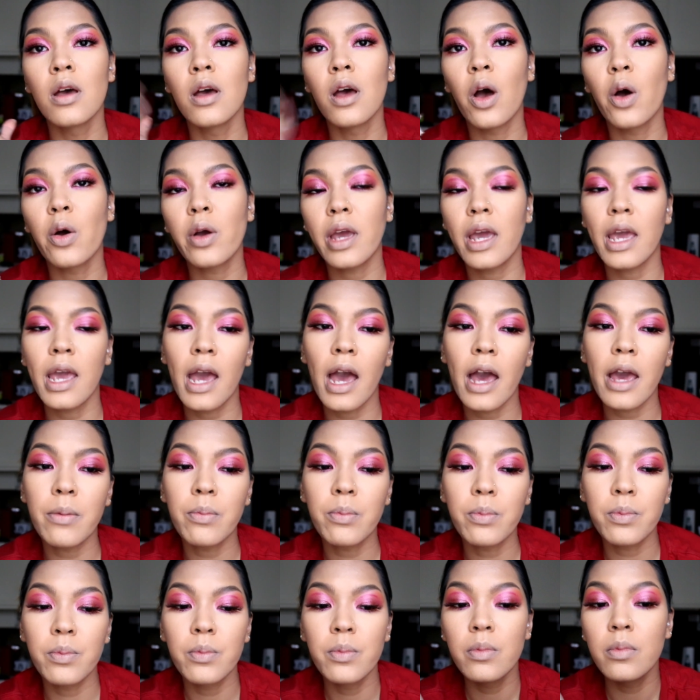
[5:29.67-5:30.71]
Okay, I
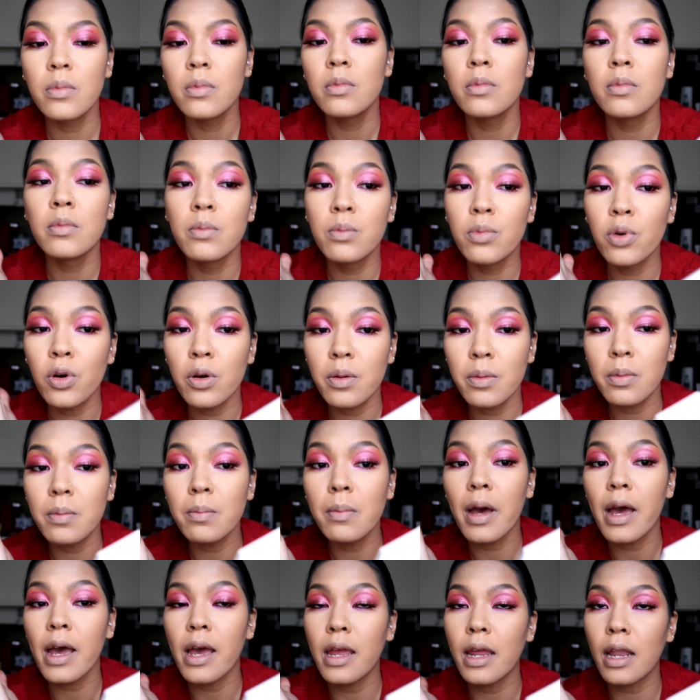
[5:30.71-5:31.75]
put
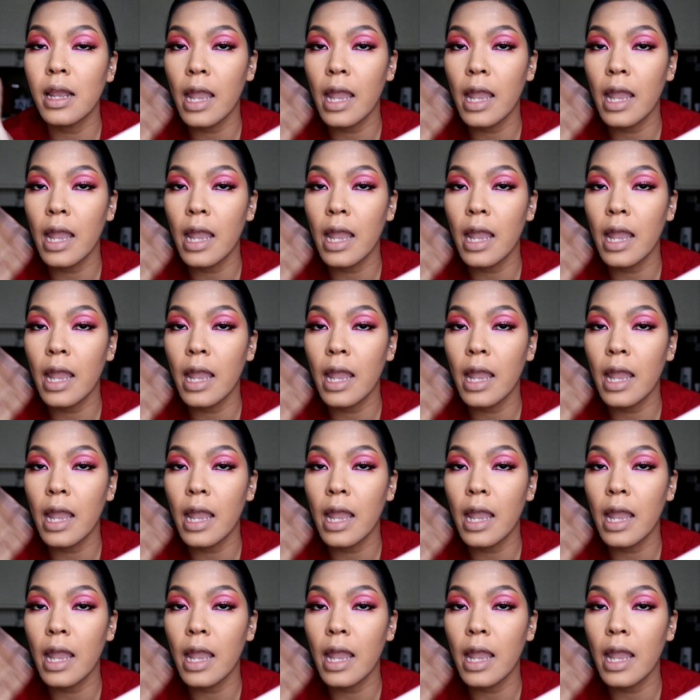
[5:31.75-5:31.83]
my